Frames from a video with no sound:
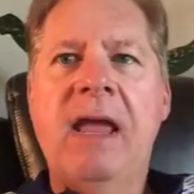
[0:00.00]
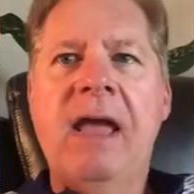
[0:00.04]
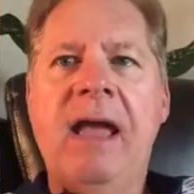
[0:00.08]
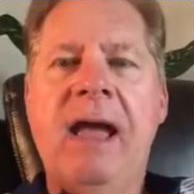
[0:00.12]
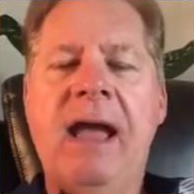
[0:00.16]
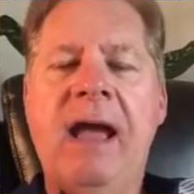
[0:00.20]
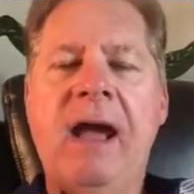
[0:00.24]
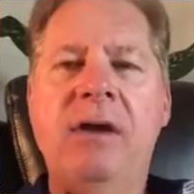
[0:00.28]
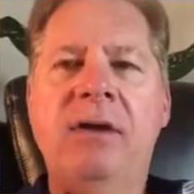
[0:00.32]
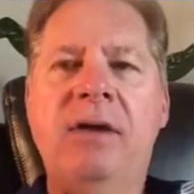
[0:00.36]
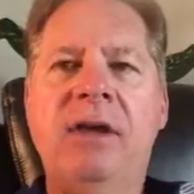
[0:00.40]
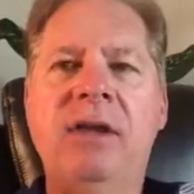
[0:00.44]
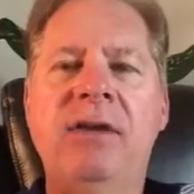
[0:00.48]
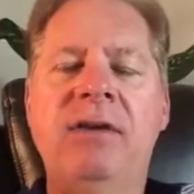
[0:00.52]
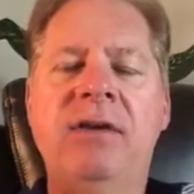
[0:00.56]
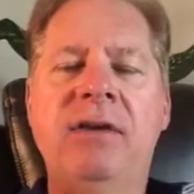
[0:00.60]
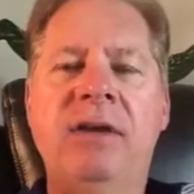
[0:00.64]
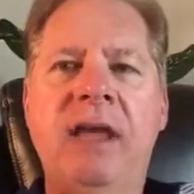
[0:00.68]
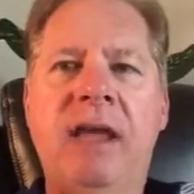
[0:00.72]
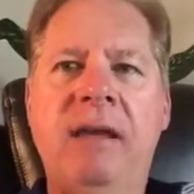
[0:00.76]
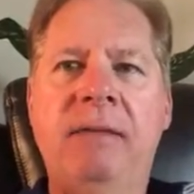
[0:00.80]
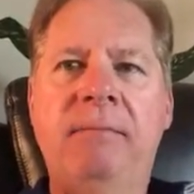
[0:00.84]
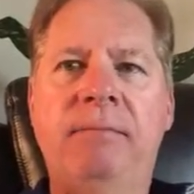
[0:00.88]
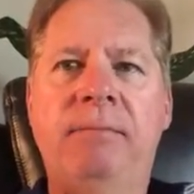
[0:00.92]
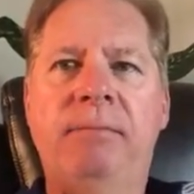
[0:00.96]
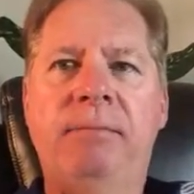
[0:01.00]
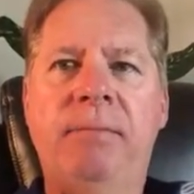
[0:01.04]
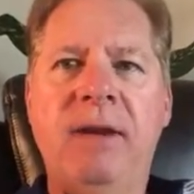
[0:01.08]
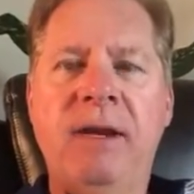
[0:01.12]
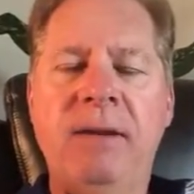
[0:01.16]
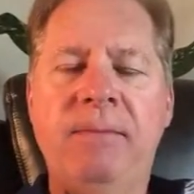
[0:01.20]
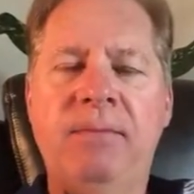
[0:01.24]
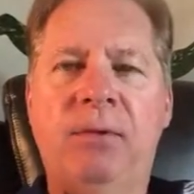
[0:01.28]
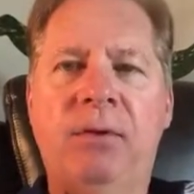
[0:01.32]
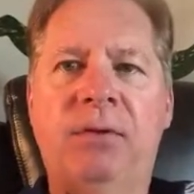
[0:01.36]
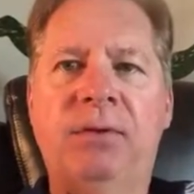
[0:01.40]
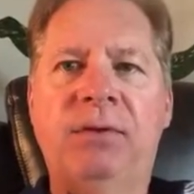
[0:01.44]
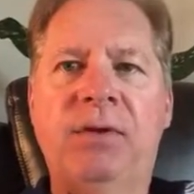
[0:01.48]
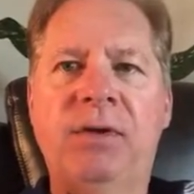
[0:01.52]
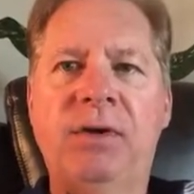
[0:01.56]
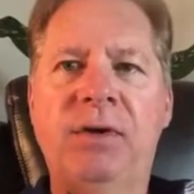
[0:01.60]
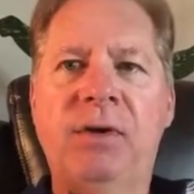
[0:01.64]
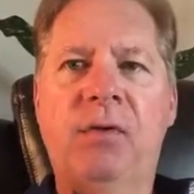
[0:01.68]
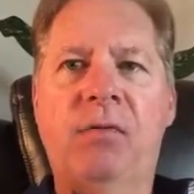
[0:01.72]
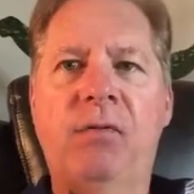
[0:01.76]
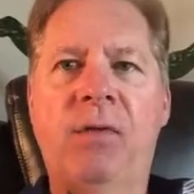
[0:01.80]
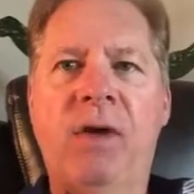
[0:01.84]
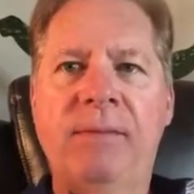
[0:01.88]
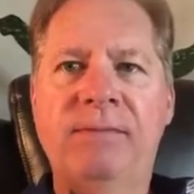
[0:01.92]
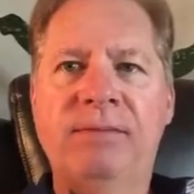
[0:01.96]
How can you get people to
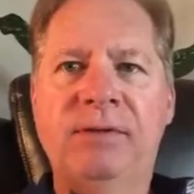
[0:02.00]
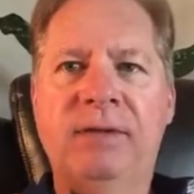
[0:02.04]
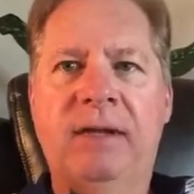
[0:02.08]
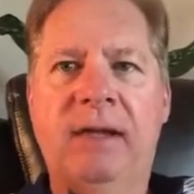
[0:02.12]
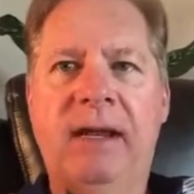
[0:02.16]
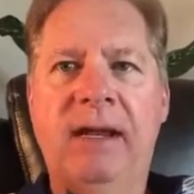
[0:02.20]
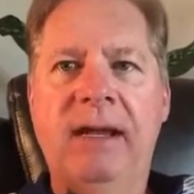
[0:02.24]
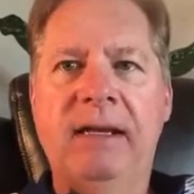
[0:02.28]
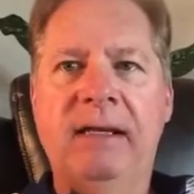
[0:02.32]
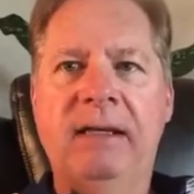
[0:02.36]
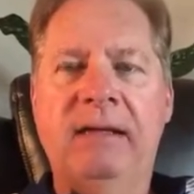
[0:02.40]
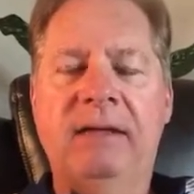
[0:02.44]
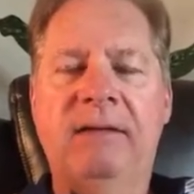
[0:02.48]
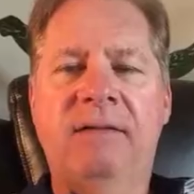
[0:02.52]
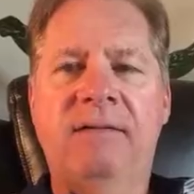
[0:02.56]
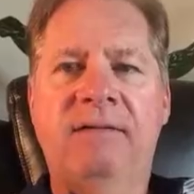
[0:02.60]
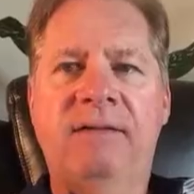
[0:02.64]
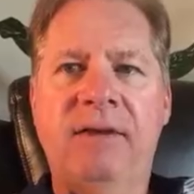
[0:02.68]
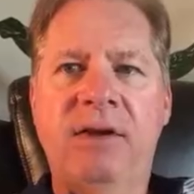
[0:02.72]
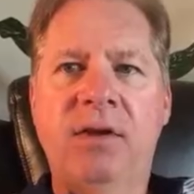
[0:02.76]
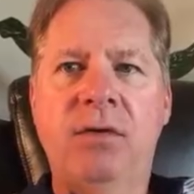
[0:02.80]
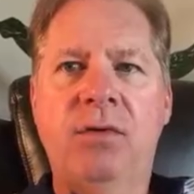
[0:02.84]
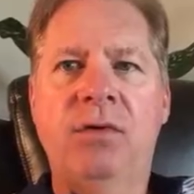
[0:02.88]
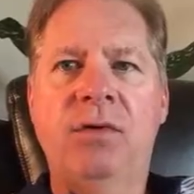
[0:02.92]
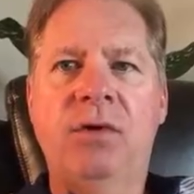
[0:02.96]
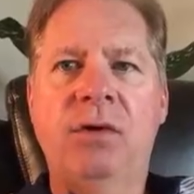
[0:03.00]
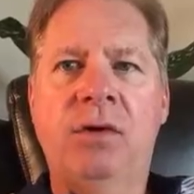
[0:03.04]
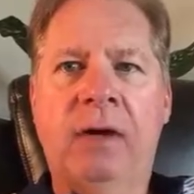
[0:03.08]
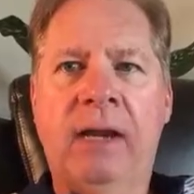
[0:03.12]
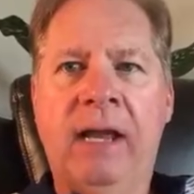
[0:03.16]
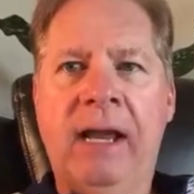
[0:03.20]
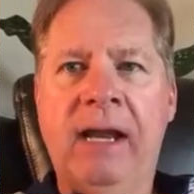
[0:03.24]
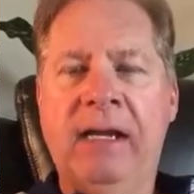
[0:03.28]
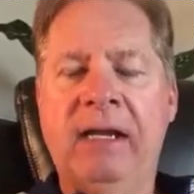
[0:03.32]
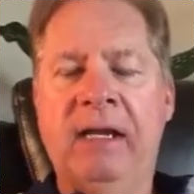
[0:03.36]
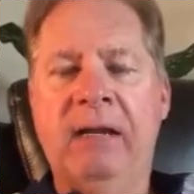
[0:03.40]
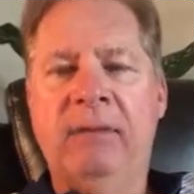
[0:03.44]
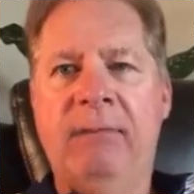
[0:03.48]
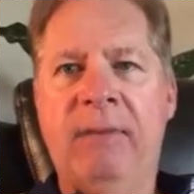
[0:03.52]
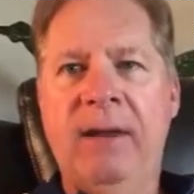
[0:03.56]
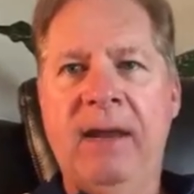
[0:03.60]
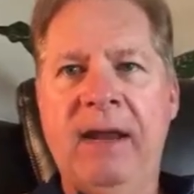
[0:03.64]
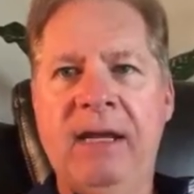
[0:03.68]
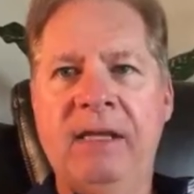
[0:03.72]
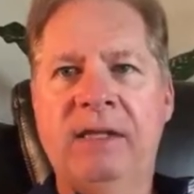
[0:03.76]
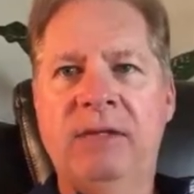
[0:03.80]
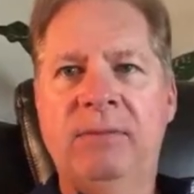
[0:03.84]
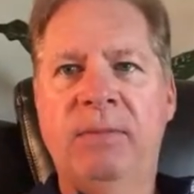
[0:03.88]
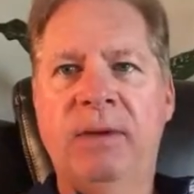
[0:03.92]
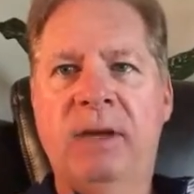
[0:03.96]
your website to view your landing
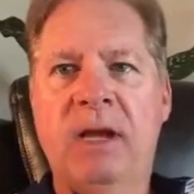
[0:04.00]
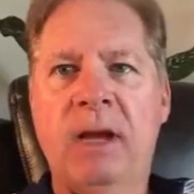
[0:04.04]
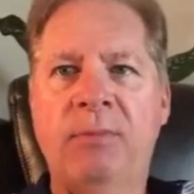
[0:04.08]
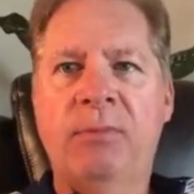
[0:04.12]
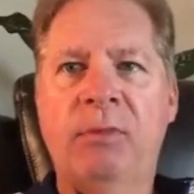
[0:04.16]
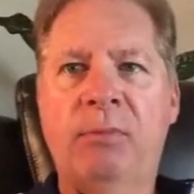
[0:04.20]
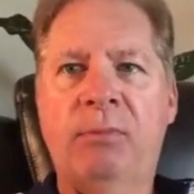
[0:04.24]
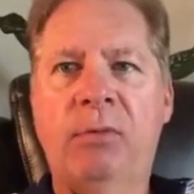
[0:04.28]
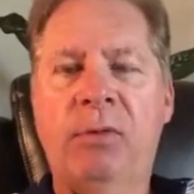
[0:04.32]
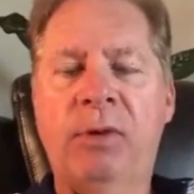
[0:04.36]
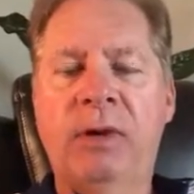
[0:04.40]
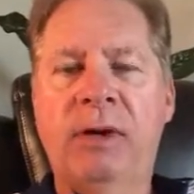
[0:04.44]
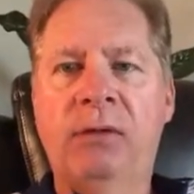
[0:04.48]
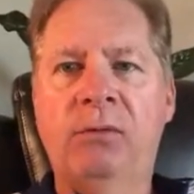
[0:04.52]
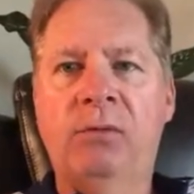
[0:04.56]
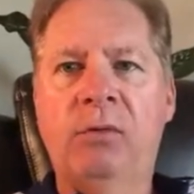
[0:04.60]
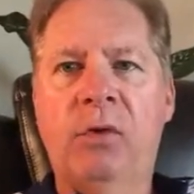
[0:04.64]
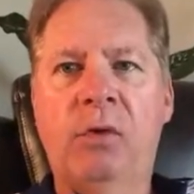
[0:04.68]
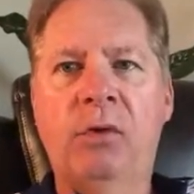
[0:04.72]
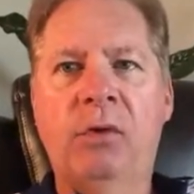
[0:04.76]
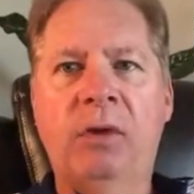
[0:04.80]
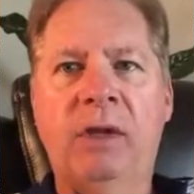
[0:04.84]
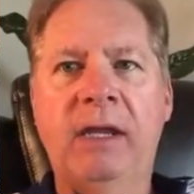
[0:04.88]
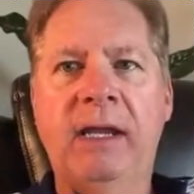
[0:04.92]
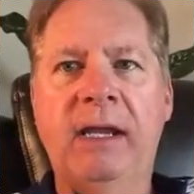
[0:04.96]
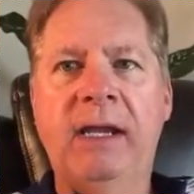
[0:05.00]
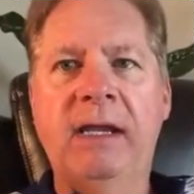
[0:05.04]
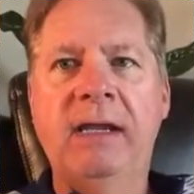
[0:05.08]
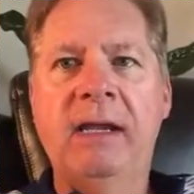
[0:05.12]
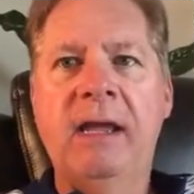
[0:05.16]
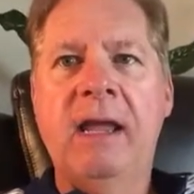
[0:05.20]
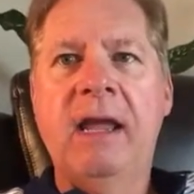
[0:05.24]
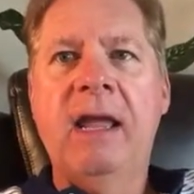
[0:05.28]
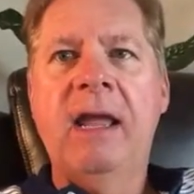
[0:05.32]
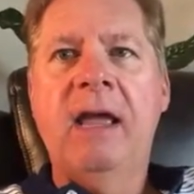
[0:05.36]
page and become a pre-enrollee?